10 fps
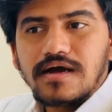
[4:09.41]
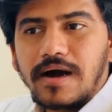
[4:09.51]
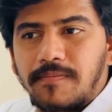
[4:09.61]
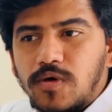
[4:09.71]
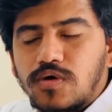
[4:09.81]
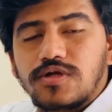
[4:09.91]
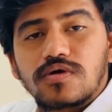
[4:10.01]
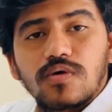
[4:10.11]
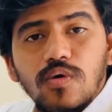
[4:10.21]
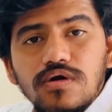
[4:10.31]
upload
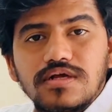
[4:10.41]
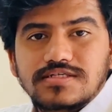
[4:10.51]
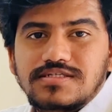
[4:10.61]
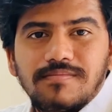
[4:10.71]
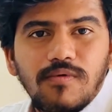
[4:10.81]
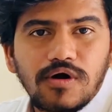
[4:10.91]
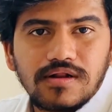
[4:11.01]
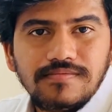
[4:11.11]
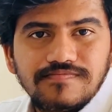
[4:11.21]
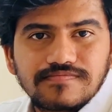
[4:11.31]
your own custom model